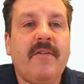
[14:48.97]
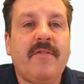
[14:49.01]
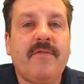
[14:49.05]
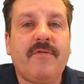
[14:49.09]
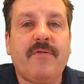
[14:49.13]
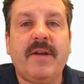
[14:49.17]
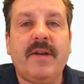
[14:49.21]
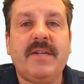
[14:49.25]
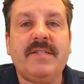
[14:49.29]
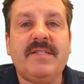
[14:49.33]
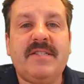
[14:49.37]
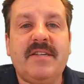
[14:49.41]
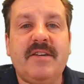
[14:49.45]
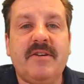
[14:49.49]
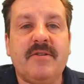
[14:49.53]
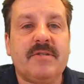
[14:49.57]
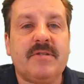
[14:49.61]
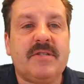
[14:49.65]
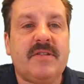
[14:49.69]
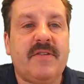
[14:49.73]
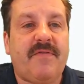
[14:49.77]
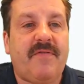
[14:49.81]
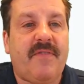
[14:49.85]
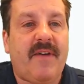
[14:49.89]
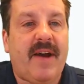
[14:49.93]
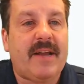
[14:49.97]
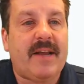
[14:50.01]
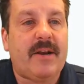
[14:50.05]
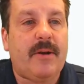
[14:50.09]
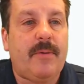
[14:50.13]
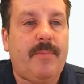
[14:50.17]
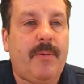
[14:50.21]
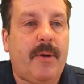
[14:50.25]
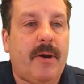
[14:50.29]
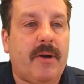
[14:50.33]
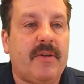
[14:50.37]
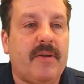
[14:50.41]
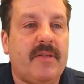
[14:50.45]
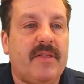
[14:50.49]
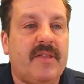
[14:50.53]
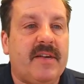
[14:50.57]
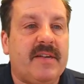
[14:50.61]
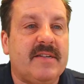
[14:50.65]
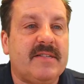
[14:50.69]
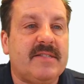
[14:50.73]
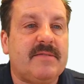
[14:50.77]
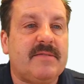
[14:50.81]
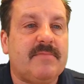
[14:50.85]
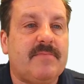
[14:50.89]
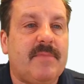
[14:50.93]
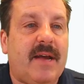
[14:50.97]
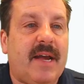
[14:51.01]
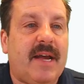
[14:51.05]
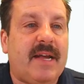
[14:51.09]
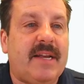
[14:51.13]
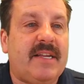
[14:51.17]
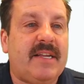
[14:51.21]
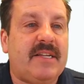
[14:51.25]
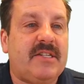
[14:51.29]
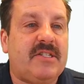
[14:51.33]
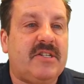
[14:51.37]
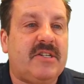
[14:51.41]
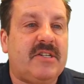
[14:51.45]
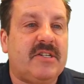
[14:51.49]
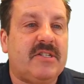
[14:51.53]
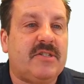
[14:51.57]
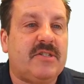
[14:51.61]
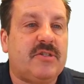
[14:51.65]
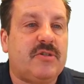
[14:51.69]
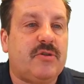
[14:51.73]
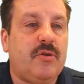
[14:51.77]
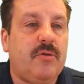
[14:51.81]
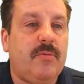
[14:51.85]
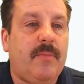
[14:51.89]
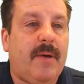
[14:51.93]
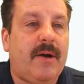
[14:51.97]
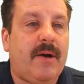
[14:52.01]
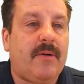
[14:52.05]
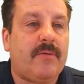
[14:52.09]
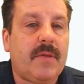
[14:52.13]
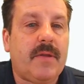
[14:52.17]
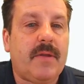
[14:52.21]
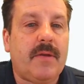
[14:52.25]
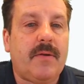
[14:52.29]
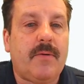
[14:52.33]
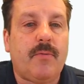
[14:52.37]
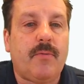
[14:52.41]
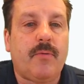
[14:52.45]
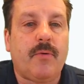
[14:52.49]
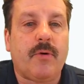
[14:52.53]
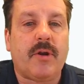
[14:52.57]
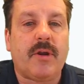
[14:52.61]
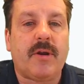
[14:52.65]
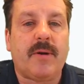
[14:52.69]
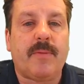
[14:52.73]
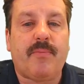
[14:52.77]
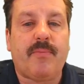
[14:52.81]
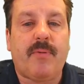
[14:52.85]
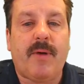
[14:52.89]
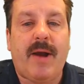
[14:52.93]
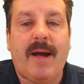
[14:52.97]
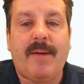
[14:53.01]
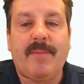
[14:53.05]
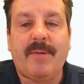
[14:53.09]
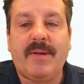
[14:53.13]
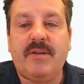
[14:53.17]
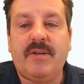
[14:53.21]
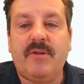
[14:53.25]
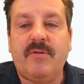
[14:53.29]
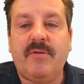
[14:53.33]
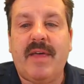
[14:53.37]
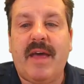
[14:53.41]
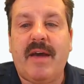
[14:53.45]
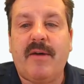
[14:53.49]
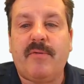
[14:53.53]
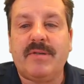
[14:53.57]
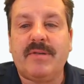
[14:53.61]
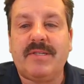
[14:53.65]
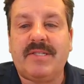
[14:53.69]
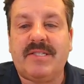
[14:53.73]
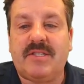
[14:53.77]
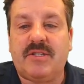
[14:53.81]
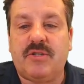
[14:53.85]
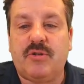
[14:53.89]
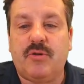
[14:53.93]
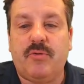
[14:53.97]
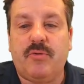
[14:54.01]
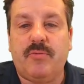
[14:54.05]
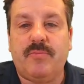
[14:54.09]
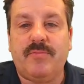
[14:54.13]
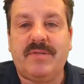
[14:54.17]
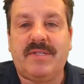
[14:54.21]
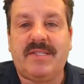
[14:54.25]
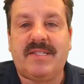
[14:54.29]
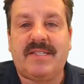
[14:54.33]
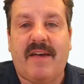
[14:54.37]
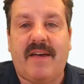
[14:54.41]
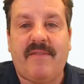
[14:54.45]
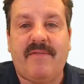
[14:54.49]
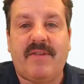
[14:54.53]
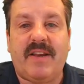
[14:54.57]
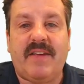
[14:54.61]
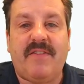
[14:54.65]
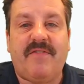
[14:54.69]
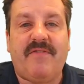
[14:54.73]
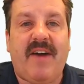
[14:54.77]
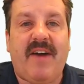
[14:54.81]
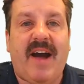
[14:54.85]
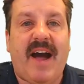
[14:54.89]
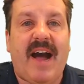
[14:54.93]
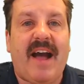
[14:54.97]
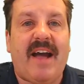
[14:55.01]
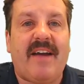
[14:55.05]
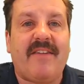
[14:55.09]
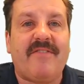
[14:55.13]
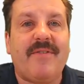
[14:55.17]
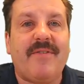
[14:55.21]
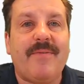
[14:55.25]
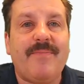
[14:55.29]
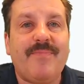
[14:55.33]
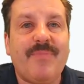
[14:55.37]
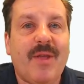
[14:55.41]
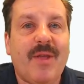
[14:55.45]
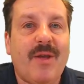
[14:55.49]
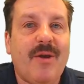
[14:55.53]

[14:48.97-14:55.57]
Friends, here's the final part of this. I need you to zoom out. We're going to probably do that with zoom 75.